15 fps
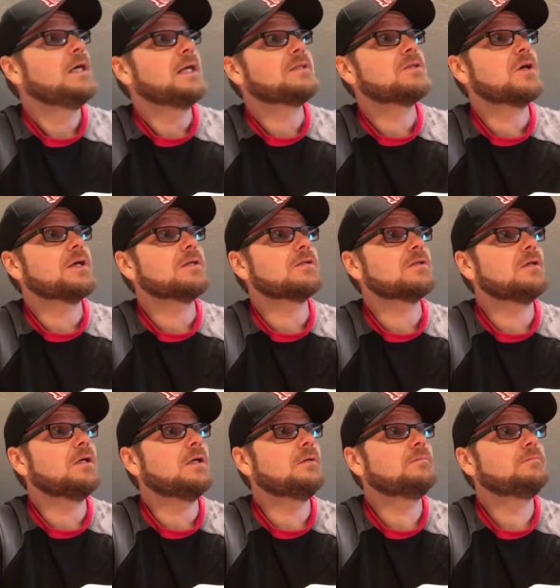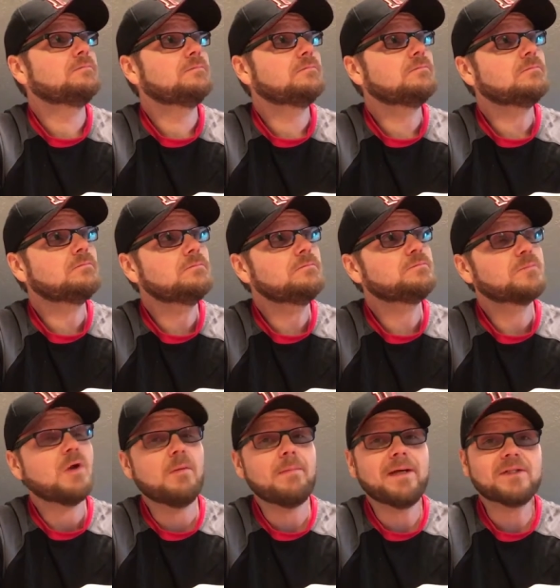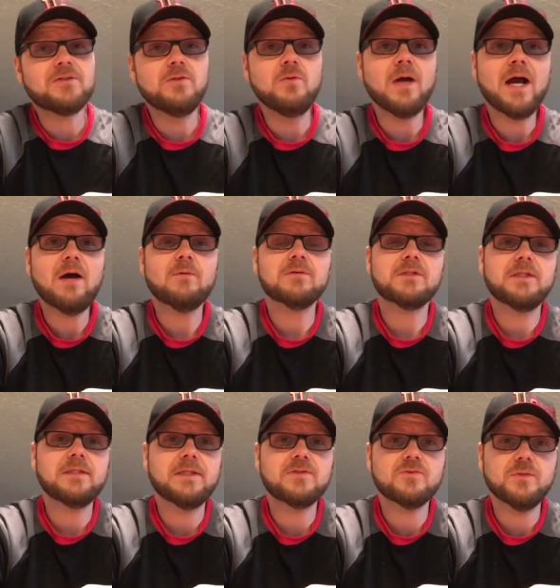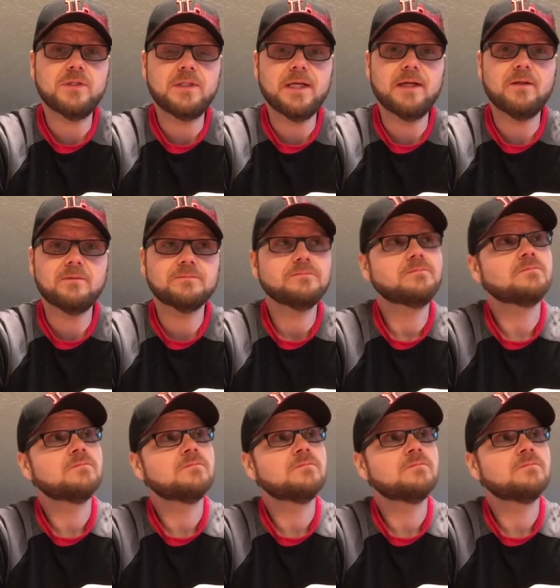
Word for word: it took us uh, probably about two hours to get that tree down.